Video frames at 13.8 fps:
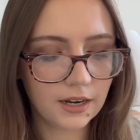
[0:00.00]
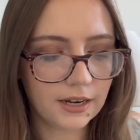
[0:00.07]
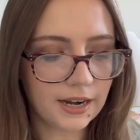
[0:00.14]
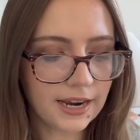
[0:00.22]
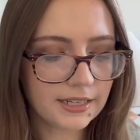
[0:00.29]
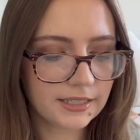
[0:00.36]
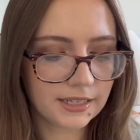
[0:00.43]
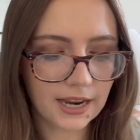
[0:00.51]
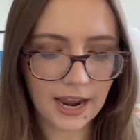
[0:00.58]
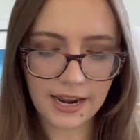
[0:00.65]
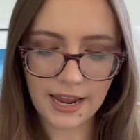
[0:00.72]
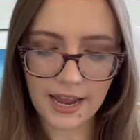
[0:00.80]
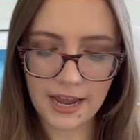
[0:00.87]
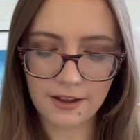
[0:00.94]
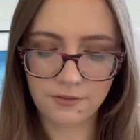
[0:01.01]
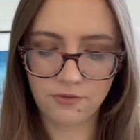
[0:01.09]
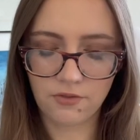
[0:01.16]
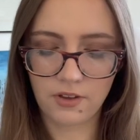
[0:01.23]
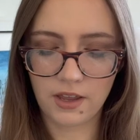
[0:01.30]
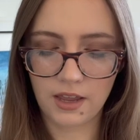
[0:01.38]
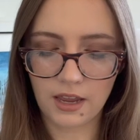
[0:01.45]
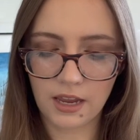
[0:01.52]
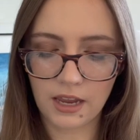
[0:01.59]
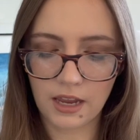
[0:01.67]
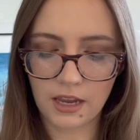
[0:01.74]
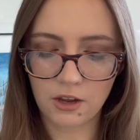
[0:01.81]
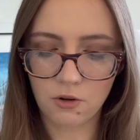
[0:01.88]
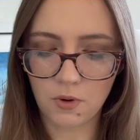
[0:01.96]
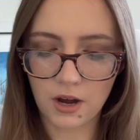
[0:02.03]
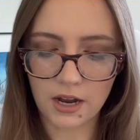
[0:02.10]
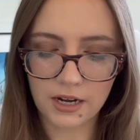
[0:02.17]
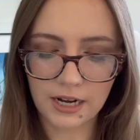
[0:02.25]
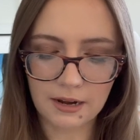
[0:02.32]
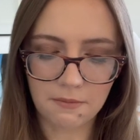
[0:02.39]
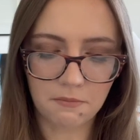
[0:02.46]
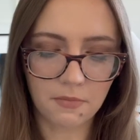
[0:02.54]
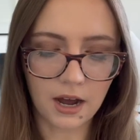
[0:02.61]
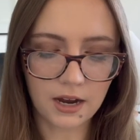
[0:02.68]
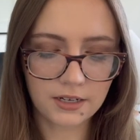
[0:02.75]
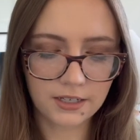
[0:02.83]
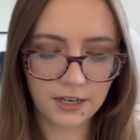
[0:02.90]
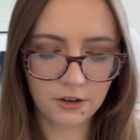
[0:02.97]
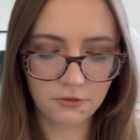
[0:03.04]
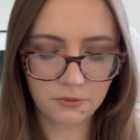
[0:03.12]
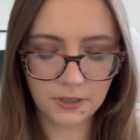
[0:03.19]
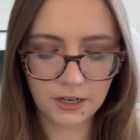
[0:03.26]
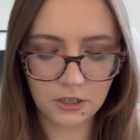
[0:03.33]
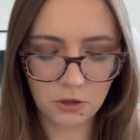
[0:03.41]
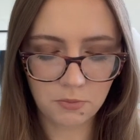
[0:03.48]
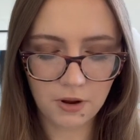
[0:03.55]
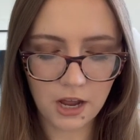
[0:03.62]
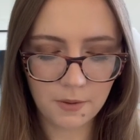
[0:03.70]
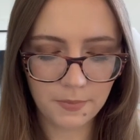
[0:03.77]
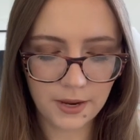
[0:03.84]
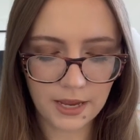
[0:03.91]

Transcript: Next, I have a quad in Mocktail from ColourPop,